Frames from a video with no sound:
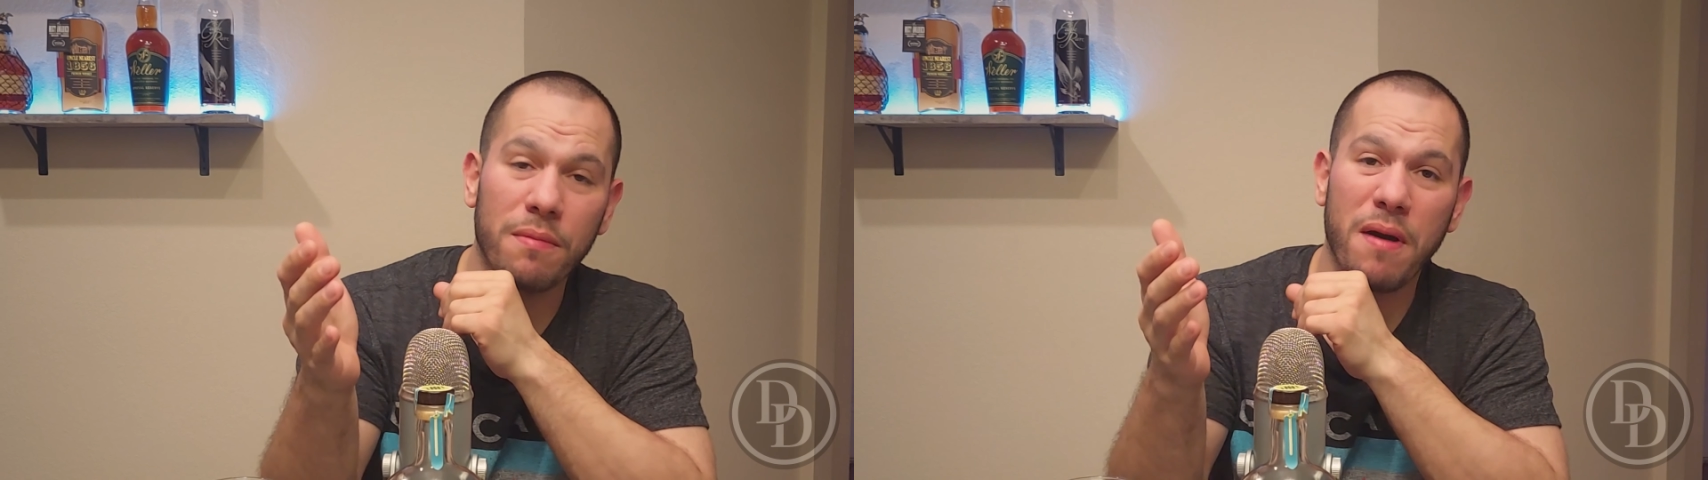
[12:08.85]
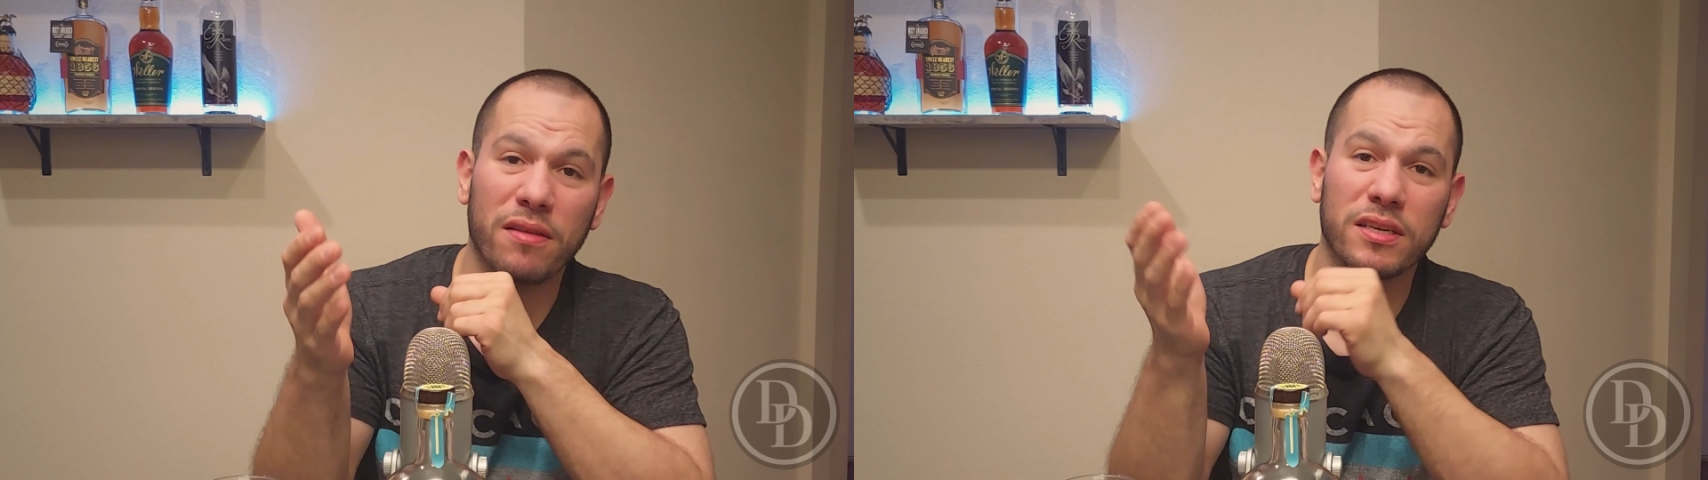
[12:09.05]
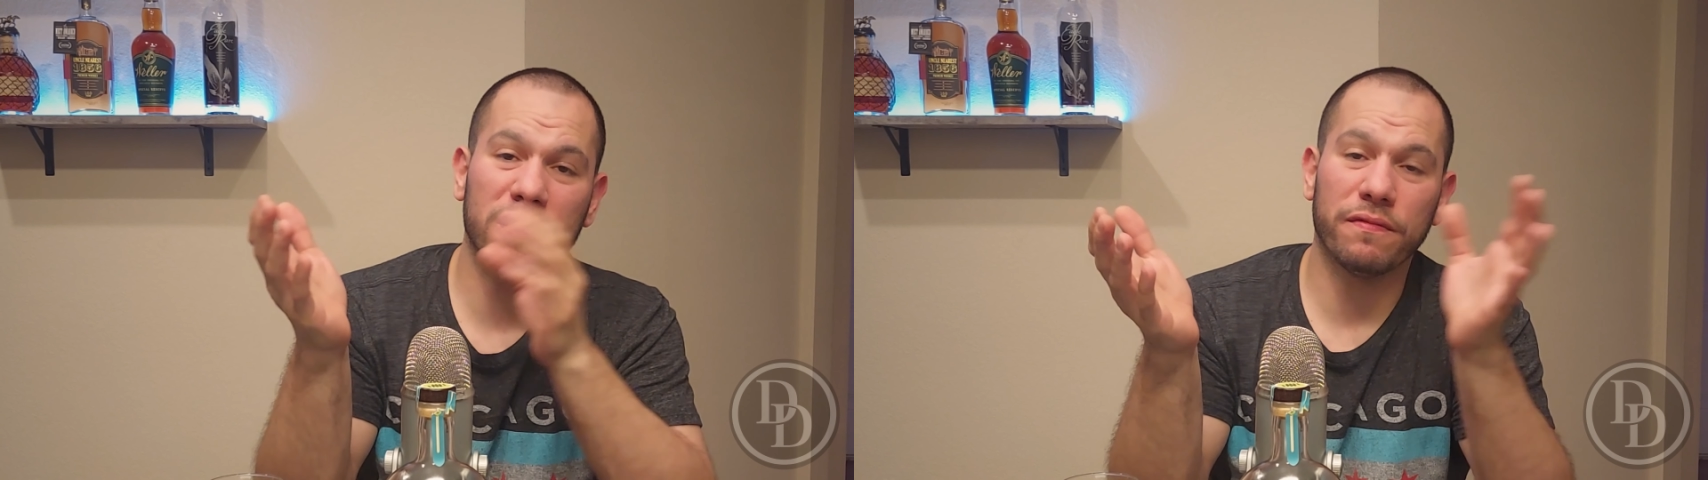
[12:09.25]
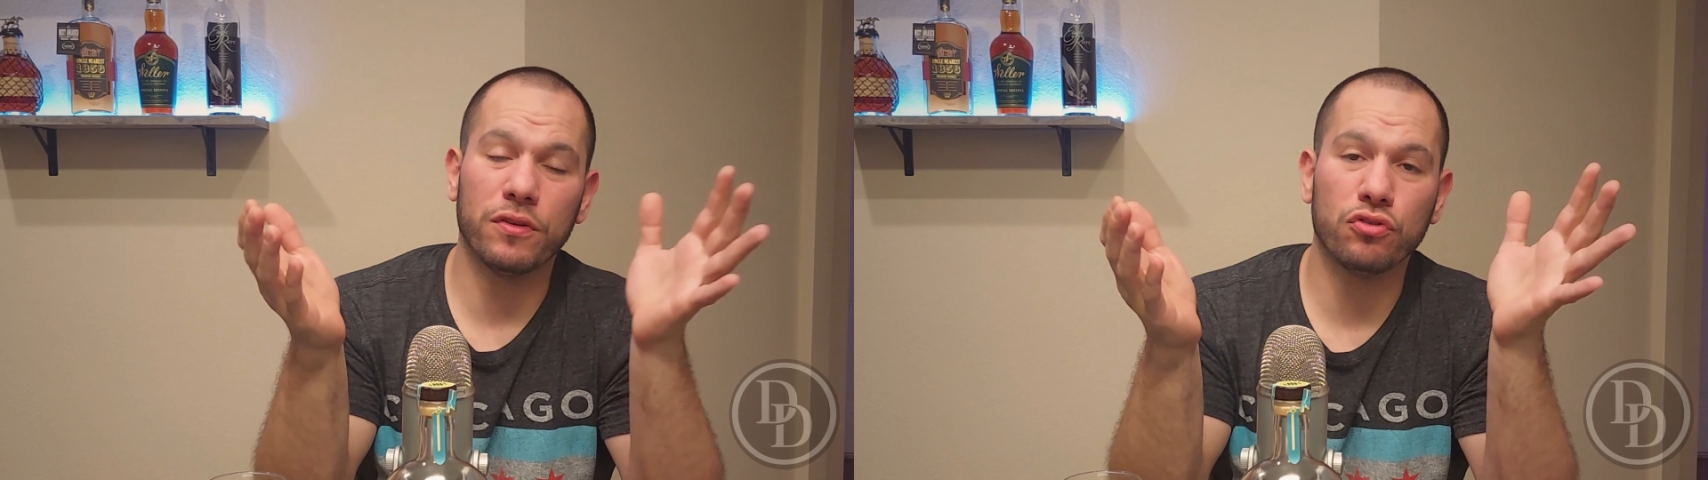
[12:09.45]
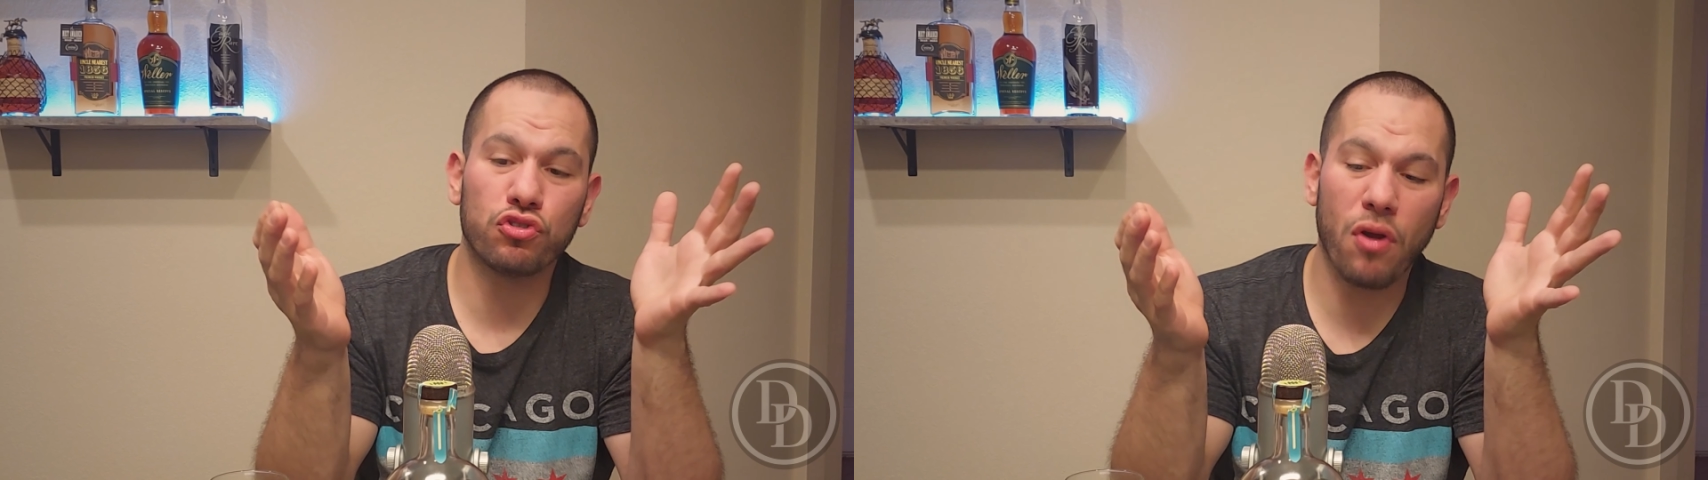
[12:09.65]
about this if
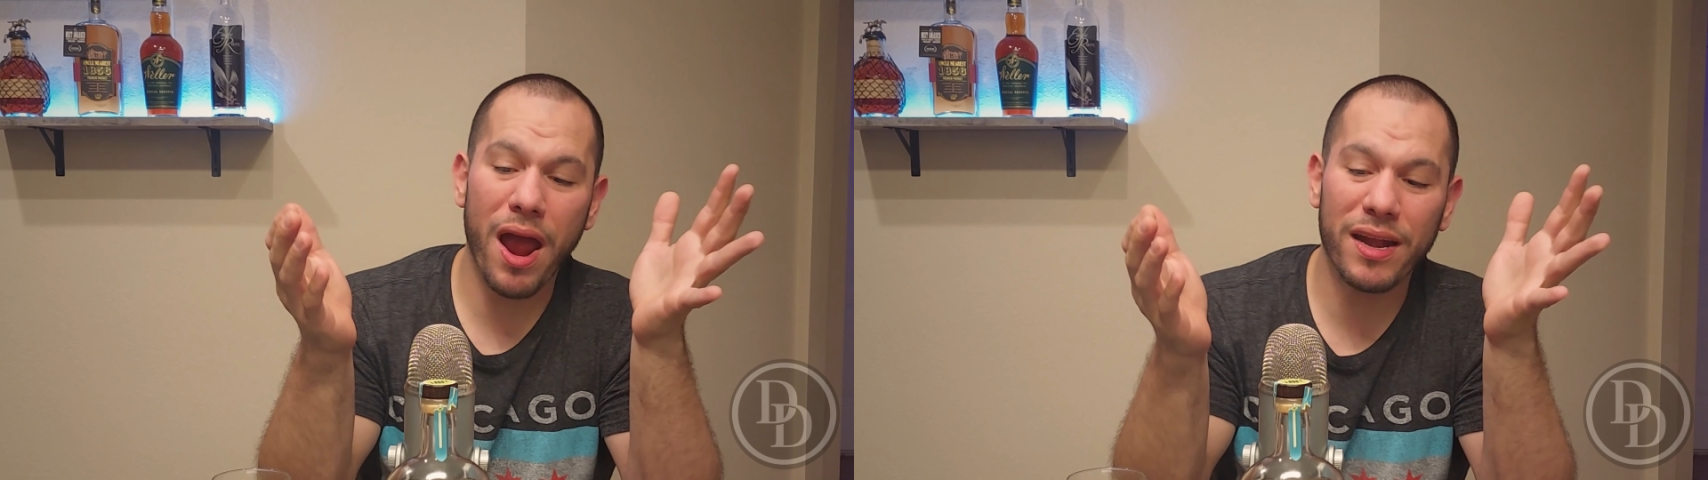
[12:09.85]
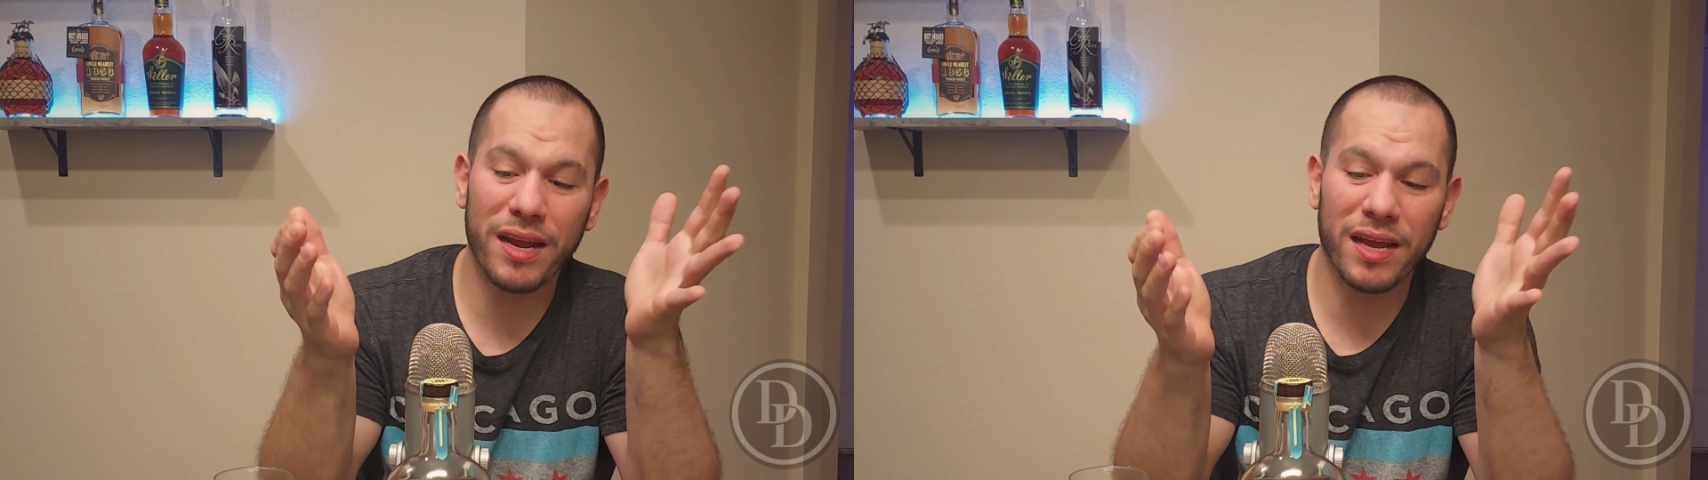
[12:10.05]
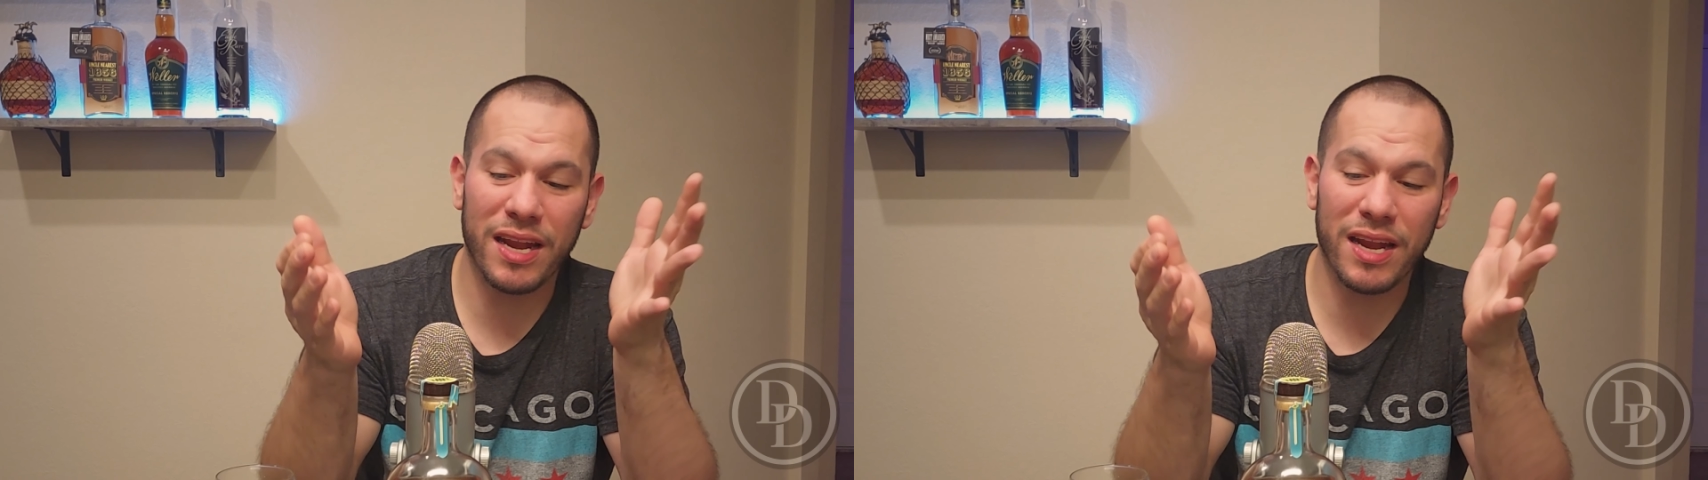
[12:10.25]
you tried it.